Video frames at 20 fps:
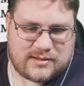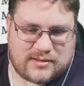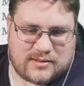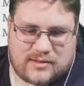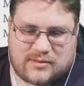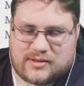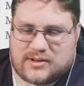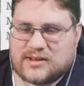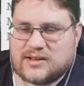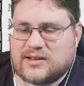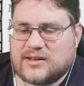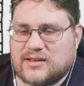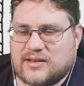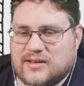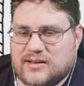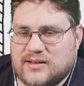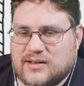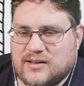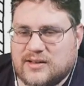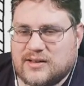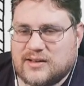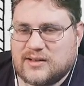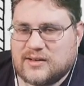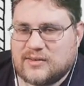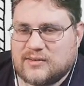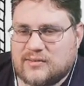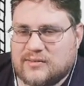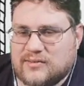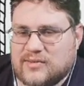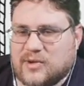Not really.
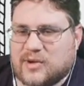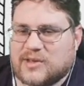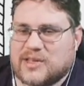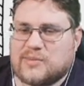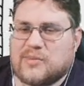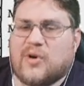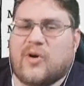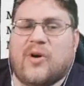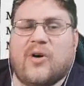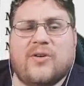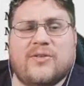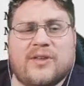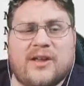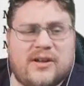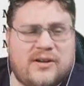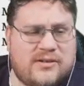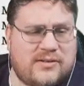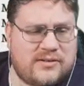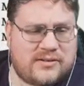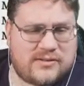Not anymore, no.